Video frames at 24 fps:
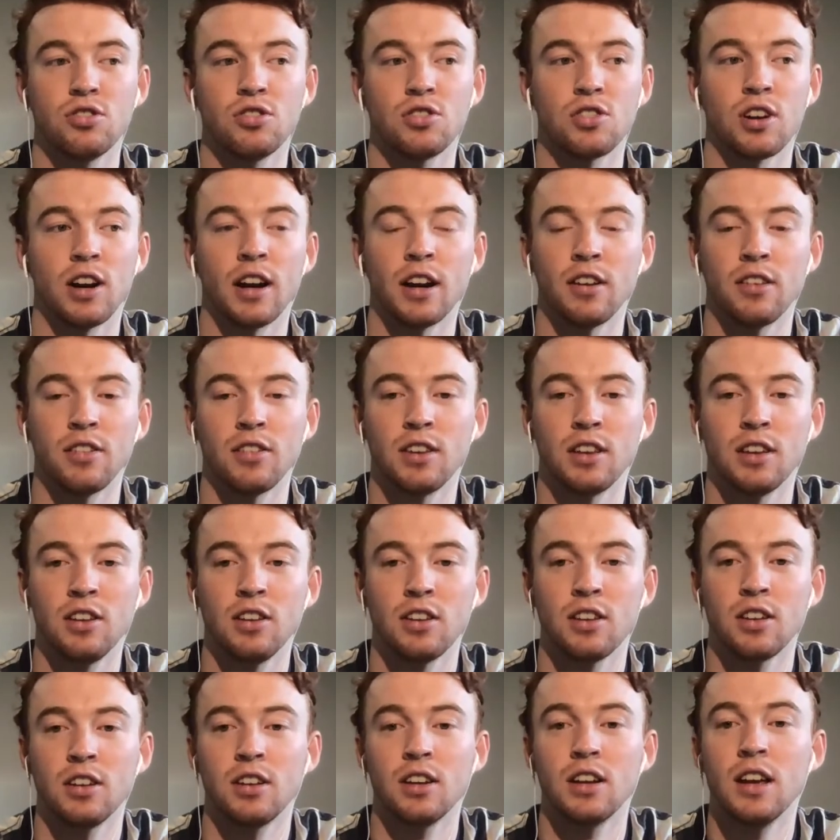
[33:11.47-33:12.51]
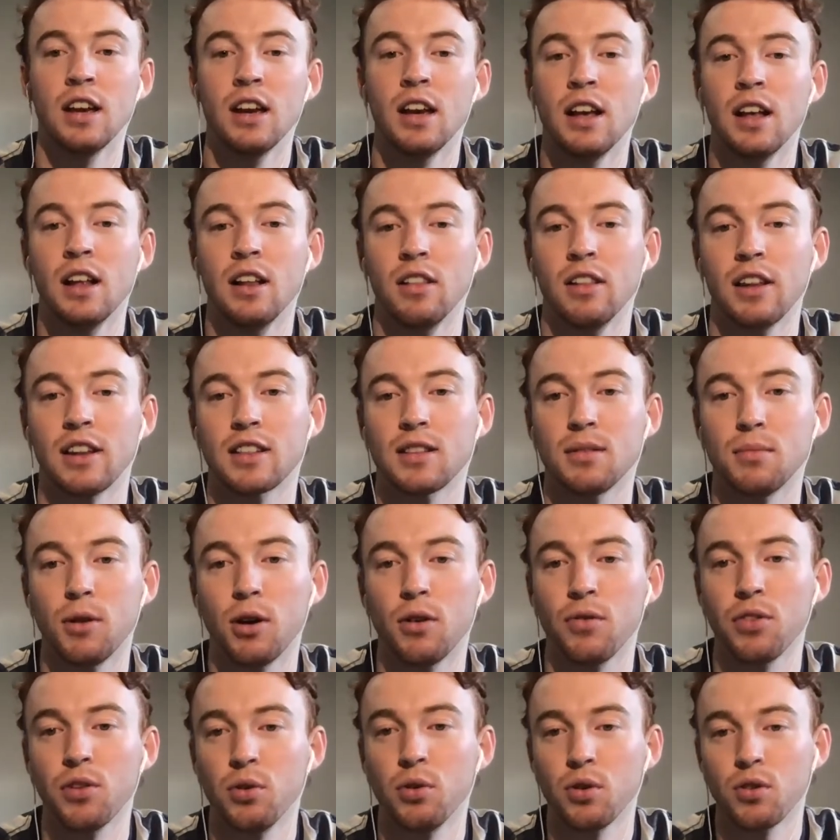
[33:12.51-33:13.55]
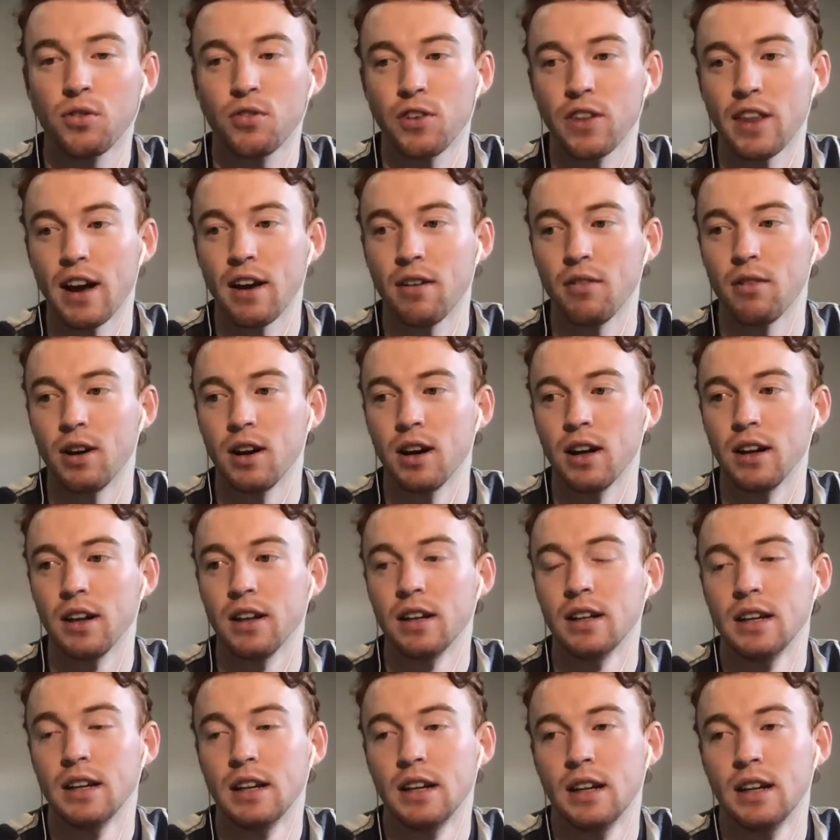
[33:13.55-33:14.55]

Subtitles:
So I don't think you can let them off the hook for that one.